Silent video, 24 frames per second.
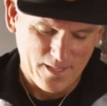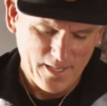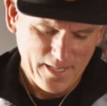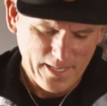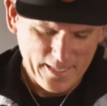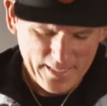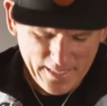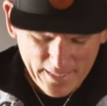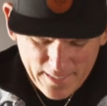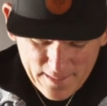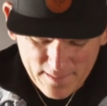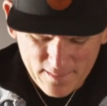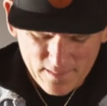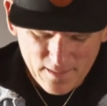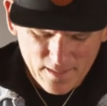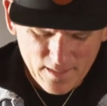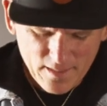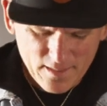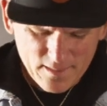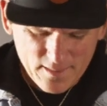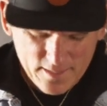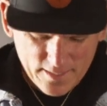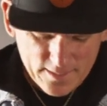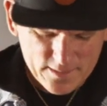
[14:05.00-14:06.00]
And in
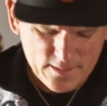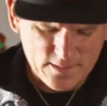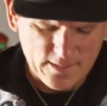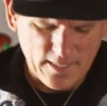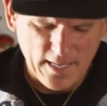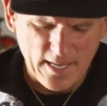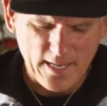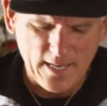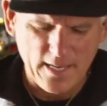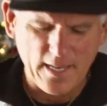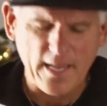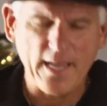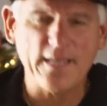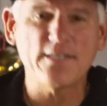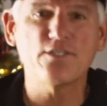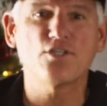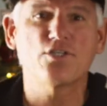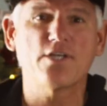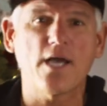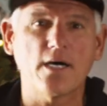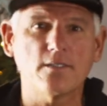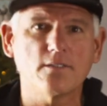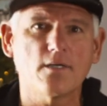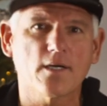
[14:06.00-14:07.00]
this
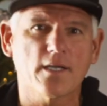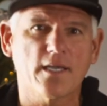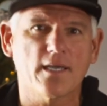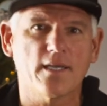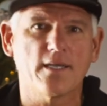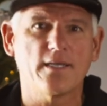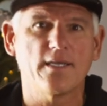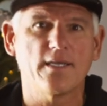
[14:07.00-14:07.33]
angelic